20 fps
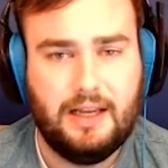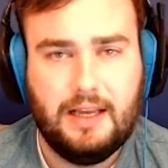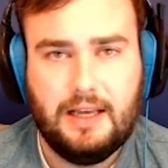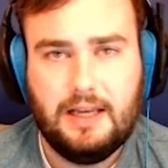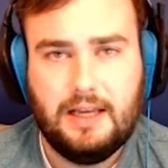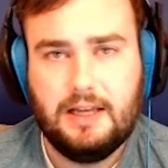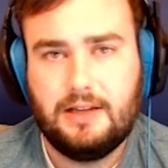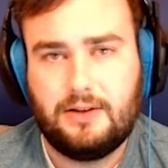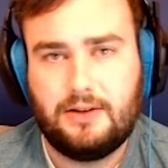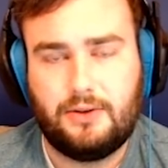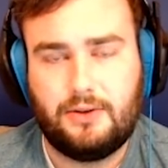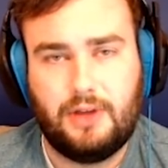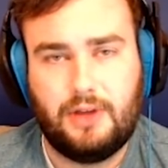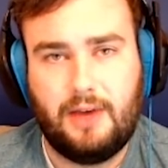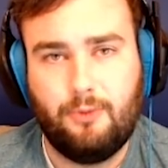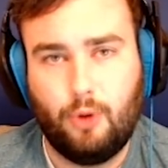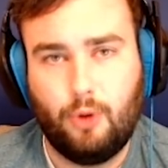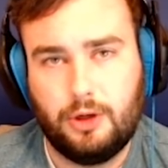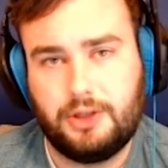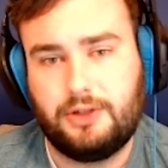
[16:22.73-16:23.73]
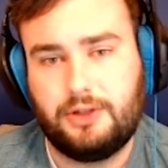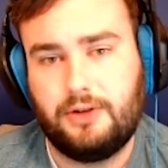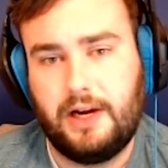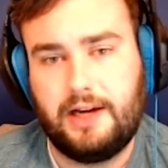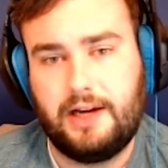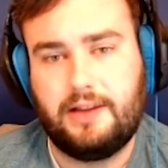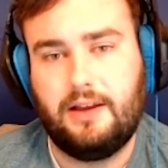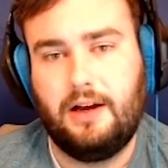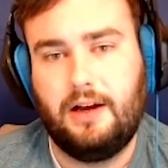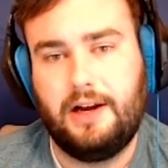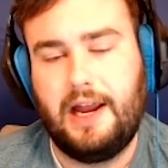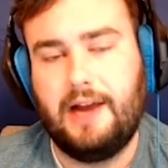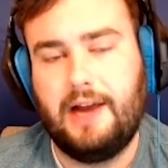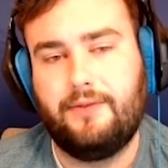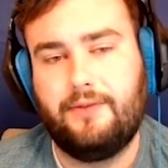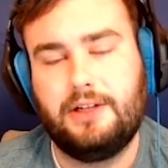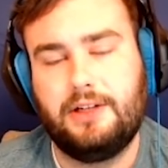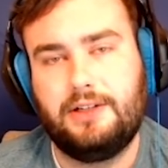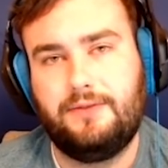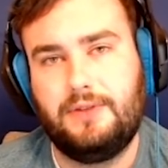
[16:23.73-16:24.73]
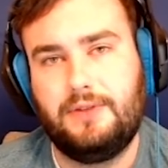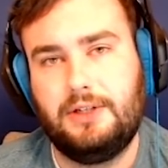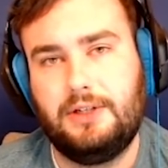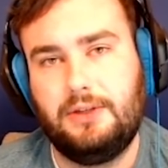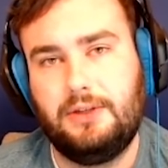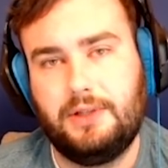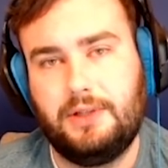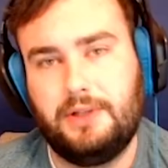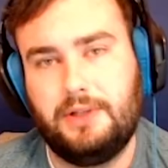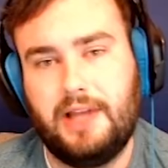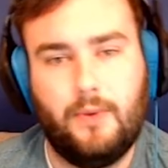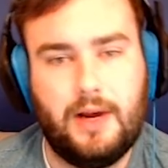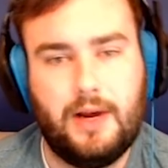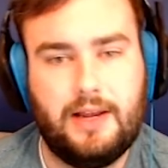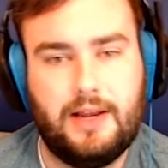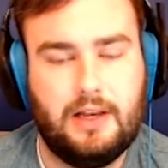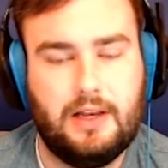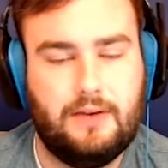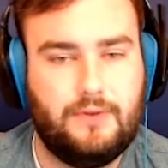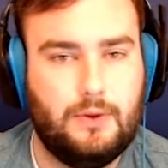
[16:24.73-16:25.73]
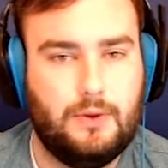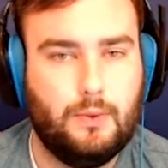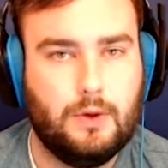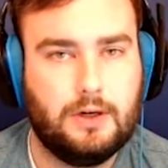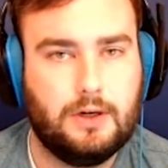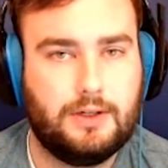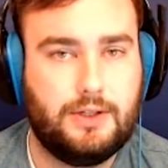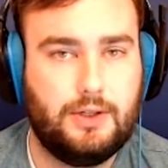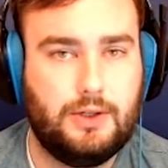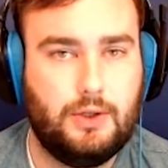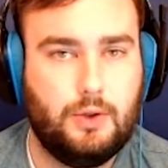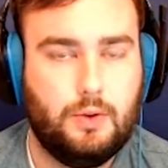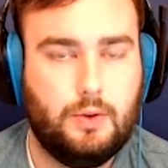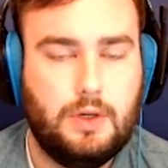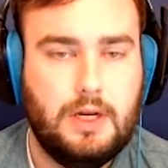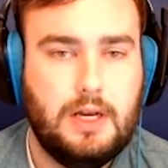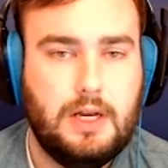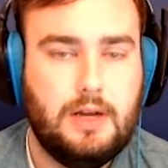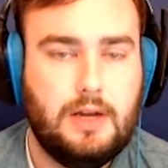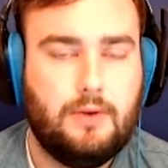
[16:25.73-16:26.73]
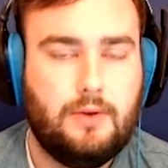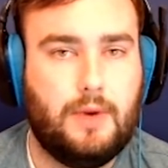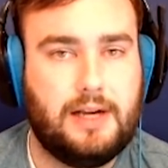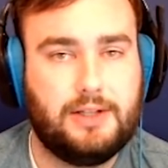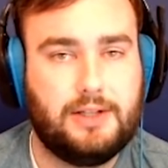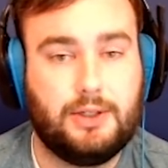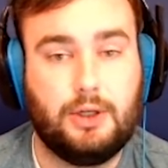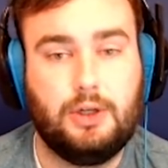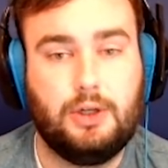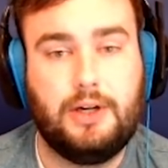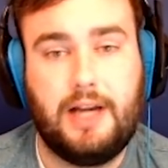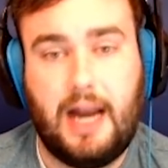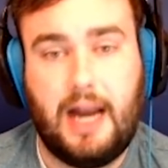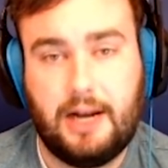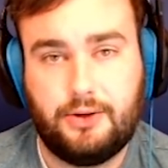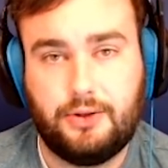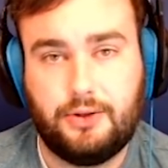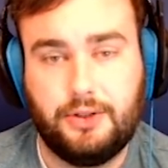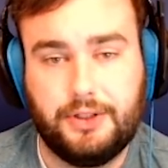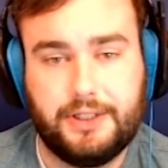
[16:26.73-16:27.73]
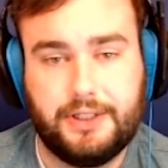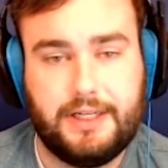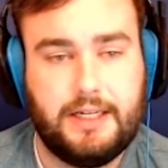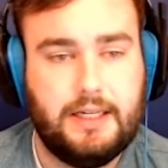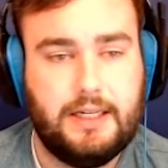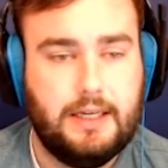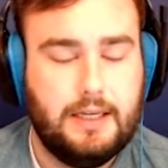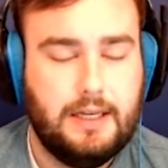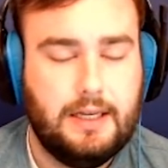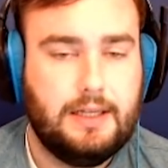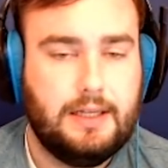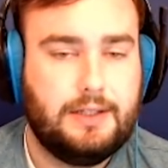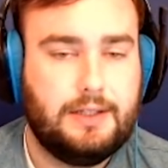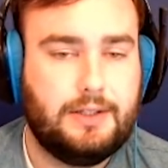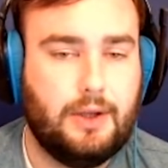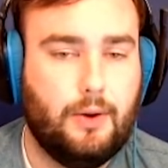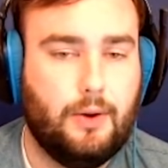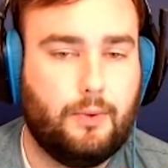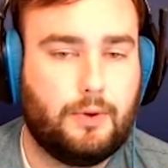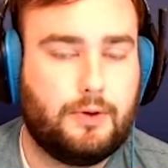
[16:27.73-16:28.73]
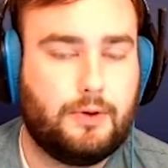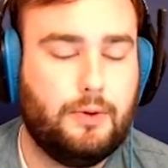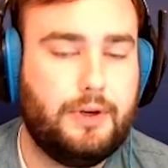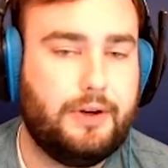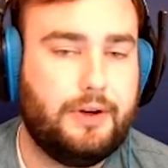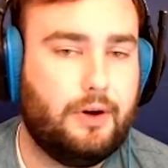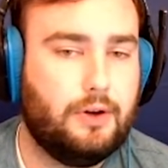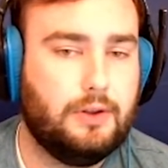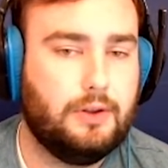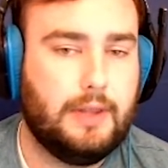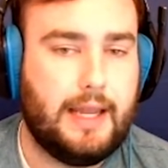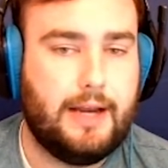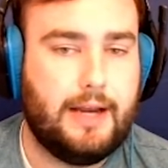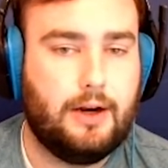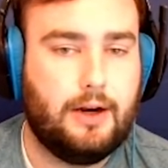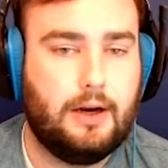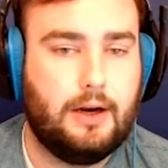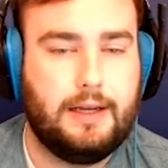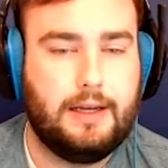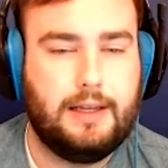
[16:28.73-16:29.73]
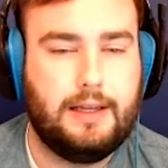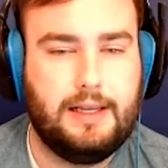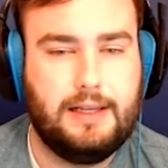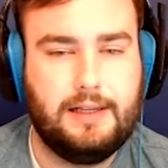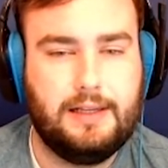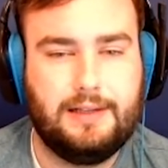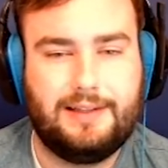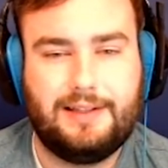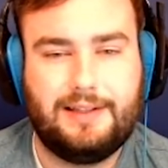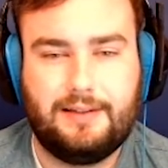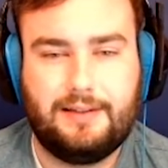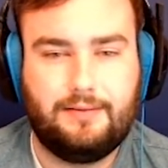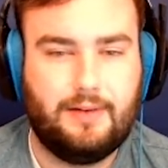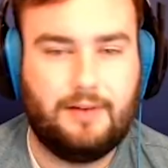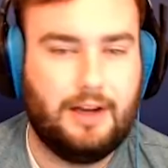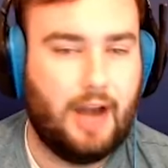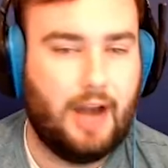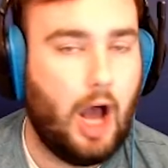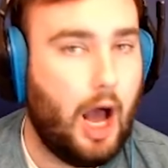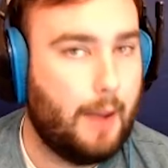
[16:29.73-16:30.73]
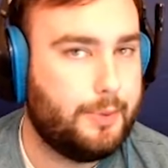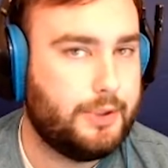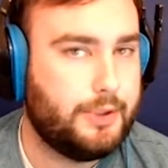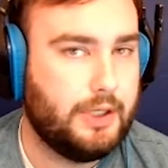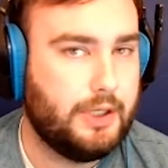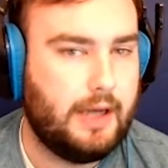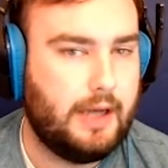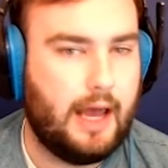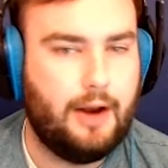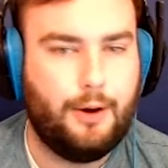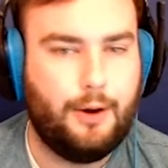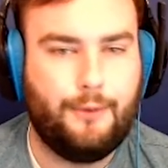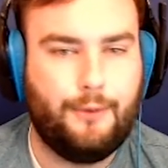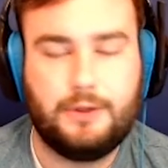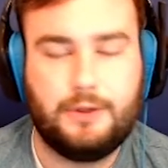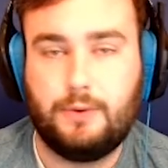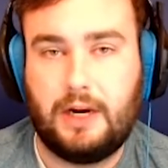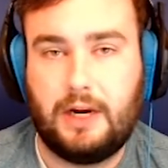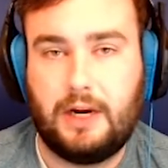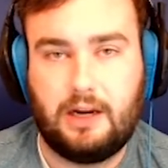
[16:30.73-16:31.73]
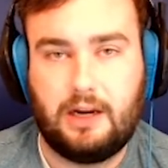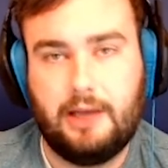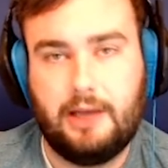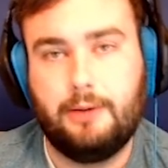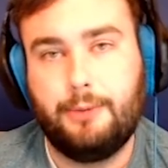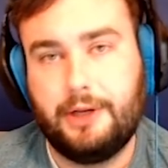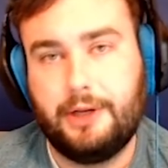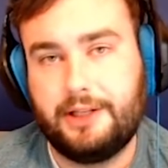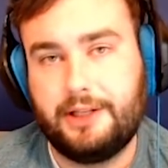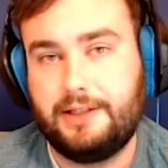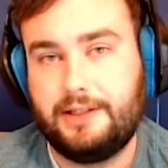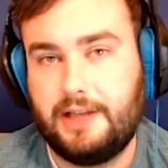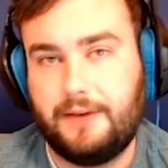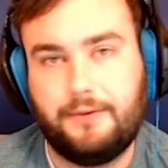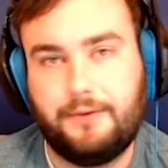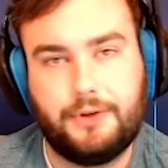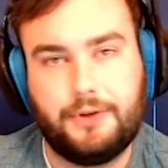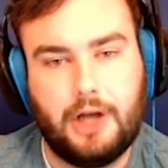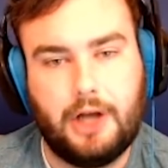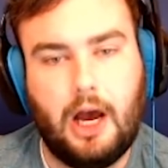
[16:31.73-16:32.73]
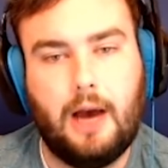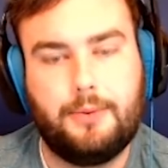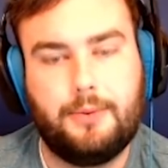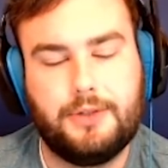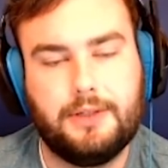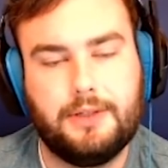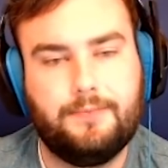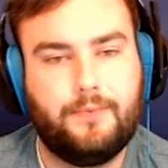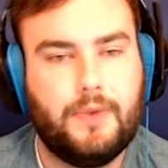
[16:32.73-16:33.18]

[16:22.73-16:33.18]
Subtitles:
so she'll have more strength on average if you do it that way than if you were to raise her naturally. So recruiting her later is an option. I don't know if it's recommended, but it's definitely an option,